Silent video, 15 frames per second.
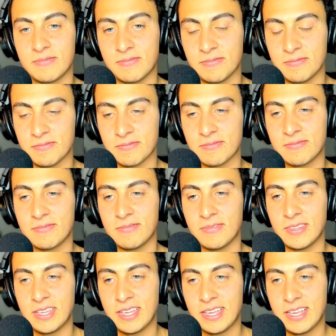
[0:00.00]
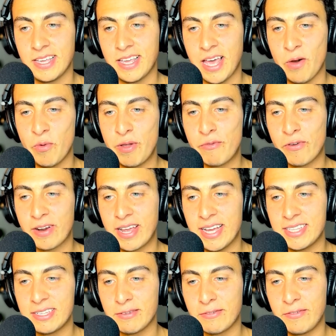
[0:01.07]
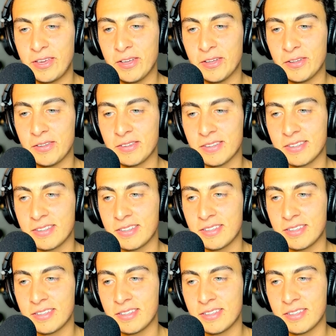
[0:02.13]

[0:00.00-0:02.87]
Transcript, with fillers: hmm And we forget to feel